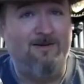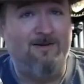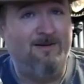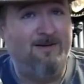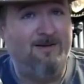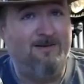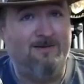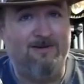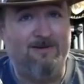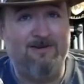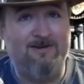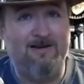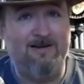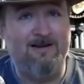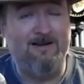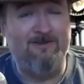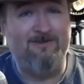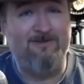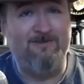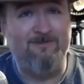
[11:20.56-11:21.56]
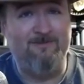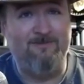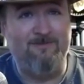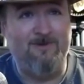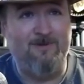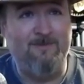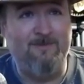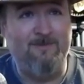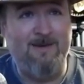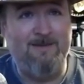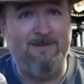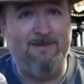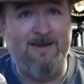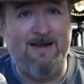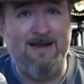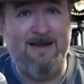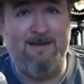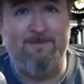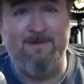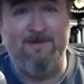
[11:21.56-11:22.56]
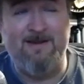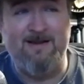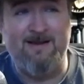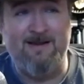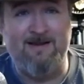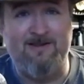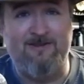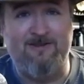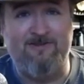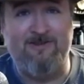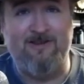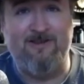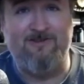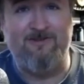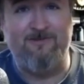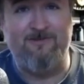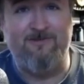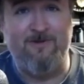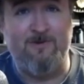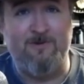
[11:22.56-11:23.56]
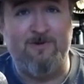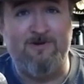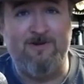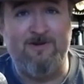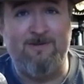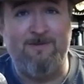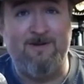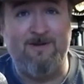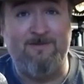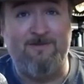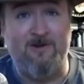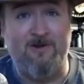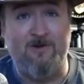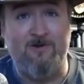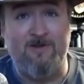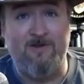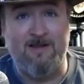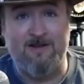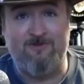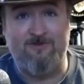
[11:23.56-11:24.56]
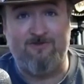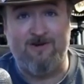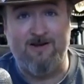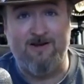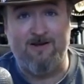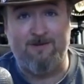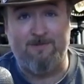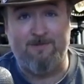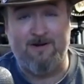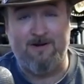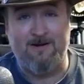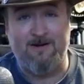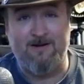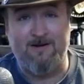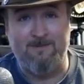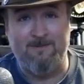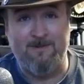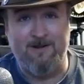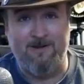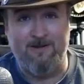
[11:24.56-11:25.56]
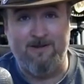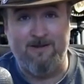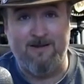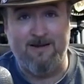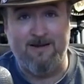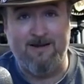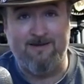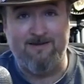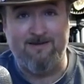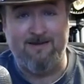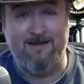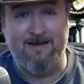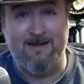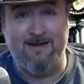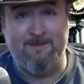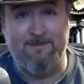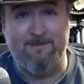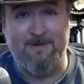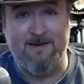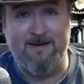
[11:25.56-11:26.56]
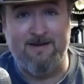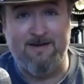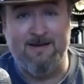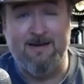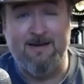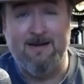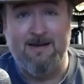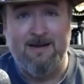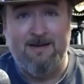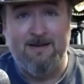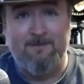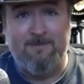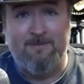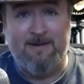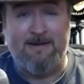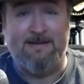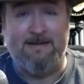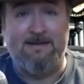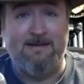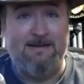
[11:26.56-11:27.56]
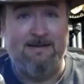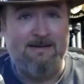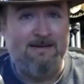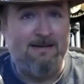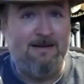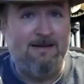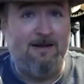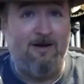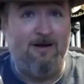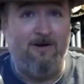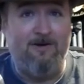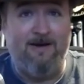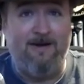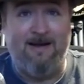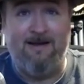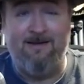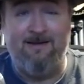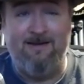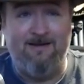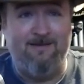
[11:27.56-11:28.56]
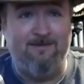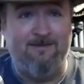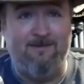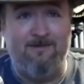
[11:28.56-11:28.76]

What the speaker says: We're talking, maybe happy ending in the sense of you were dumb enough to go to that trailer park in the middle of the night kind of happy ending. But, okay.